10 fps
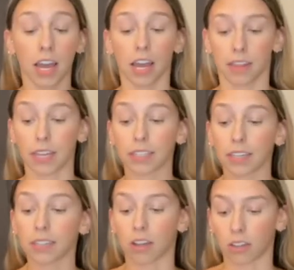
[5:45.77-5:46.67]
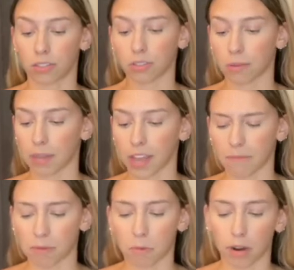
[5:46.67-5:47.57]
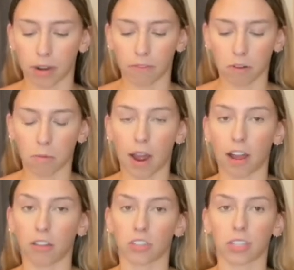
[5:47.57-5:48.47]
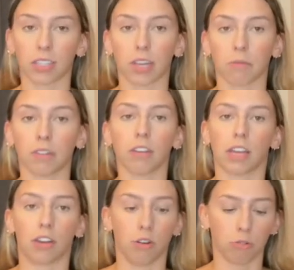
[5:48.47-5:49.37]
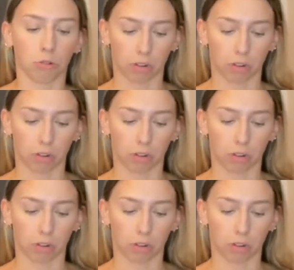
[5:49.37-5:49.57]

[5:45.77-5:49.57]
this is also something I've been wanting for a while, just because I really like neutral